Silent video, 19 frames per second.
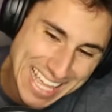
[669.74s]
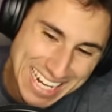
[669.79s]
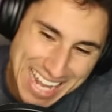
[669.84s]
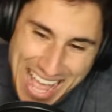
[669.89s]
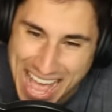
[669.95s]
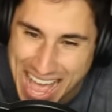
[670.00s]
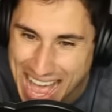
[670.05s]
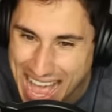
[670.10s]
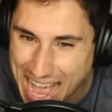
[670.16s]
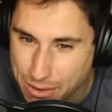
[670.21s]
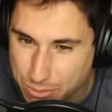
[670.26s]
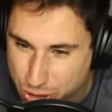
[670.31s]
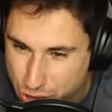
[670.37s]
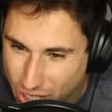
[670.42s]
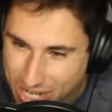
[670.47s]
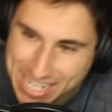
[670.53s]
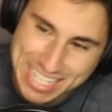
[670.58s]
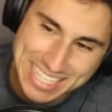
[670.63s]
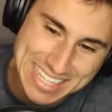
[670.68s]
that, ah, I was
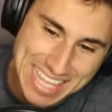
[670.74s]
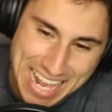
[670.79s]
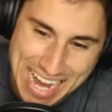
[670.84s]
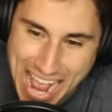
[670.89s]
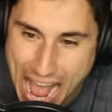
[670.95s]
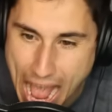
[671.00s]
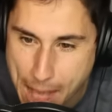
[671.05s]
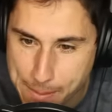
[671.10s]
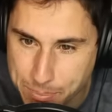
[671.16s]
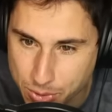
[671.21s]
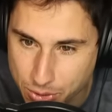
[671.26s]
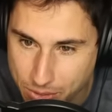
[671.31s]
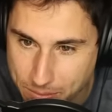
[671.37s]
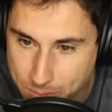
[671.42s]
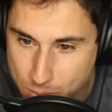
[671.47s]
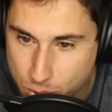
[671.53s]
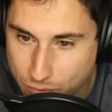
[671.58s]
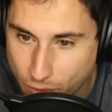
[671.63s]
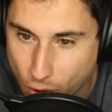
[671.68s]
trying to get that apple to
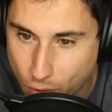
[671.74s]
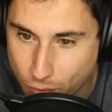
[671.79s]
move